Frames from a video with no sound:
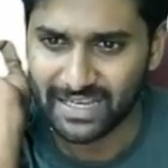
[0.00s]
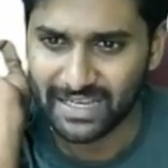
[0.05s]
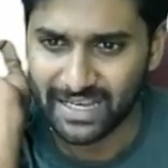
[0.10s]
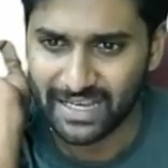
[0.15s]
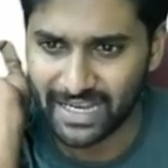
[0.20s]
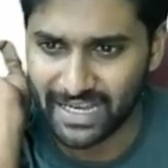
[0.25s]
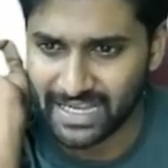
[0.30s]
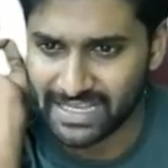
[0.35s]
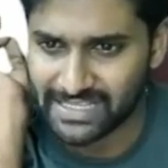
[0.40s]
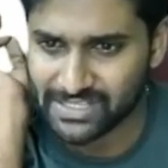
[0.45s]

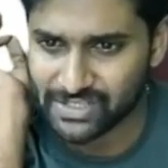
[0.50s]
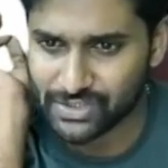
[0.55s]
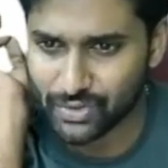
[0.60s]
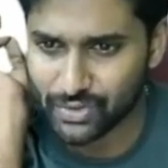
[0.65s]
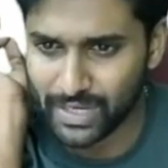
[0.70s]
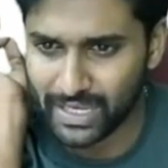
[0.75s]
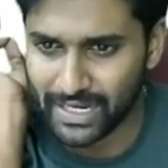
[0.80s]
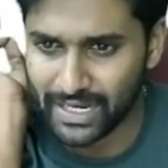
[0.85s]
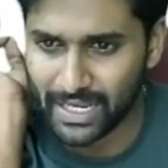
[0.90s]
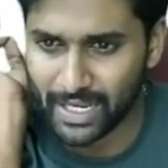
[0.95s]
Guys, you
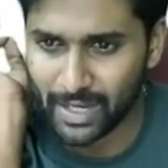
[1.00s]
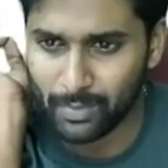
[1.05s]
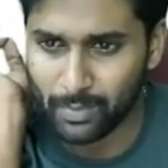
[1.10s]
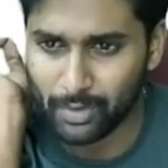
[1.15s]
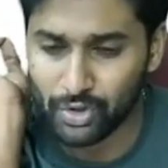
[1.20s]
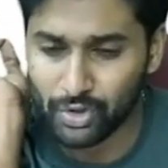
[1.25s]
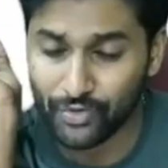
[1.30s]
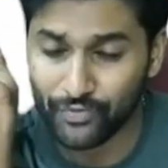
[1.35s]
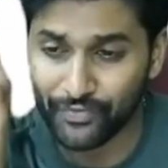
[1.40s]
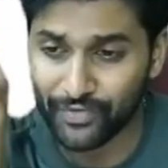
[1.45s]
can
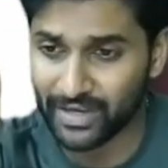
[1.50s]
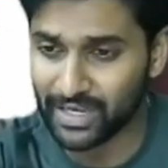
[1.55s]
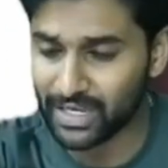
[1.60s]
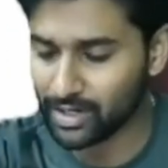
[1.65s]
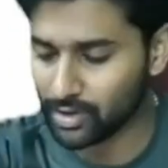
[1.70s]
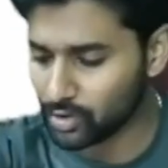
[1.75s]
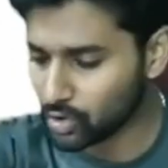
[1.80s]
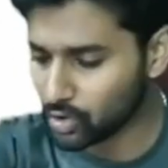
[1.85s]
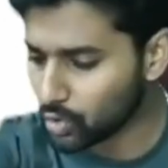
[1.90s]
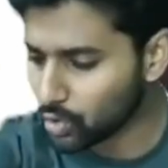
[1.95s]
able to figure
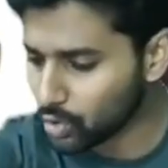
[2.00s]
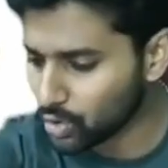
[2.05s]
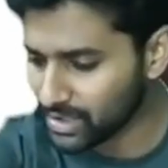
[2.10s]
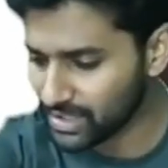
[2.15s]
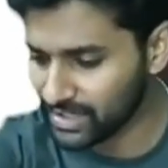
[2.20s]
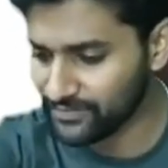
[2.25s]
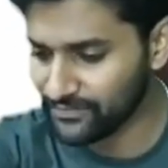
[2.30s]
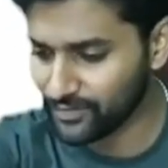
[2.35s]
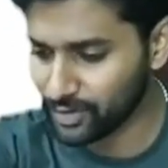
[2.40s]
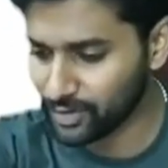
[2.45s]
out whole
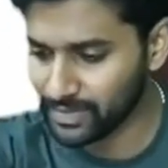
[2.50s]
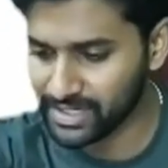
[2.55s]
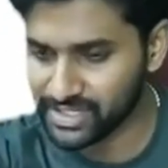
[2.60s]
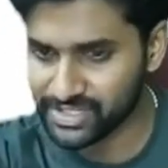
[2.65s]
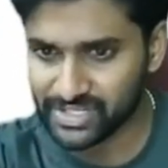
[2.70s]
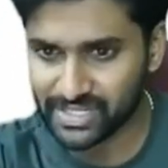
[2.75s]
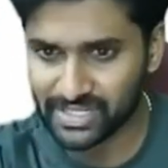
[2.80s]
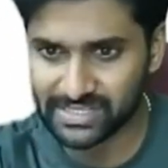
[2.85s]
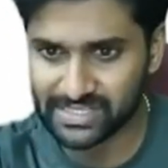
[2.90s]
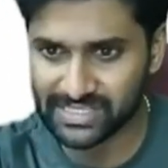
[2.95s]

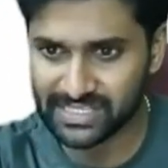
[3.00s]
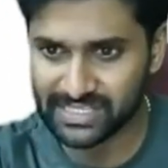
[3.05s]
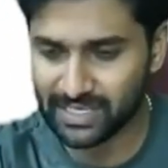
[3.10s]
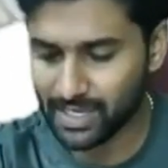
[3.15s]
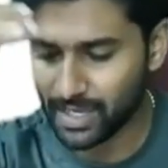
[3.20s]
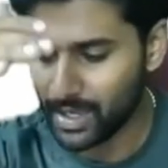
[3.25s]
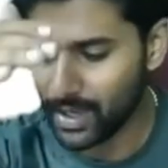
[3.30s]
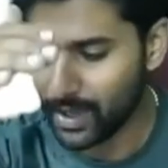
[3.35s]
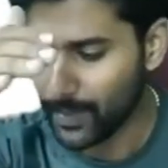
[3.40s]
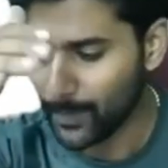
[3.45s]
information.
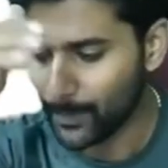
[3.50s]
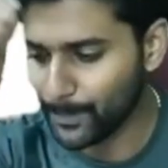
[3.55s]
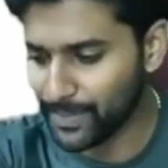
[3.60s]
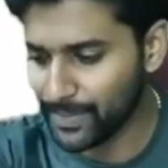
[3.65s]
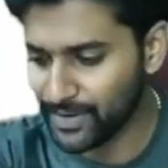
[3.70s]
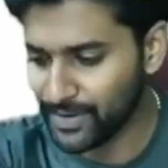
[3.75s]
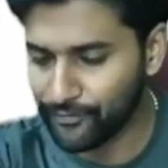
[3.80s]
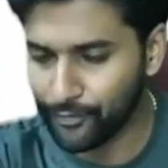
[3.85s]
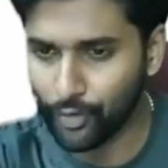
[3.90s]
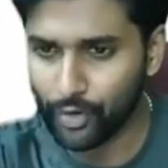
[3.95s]
See,
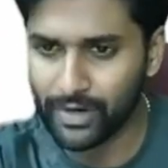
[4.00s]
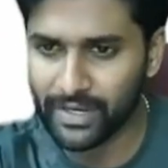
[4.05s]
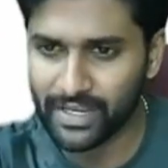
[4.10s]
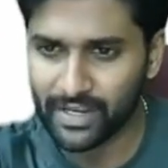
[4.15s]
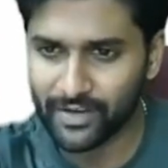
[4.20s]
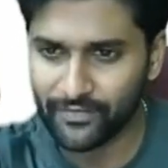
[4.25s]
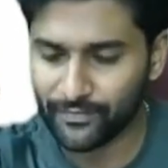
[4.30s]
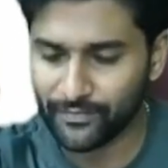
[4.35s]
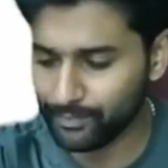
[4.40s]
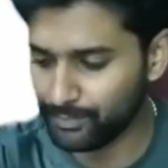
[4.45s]
before
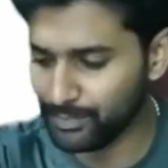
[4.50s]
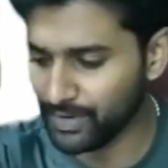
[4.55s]
F,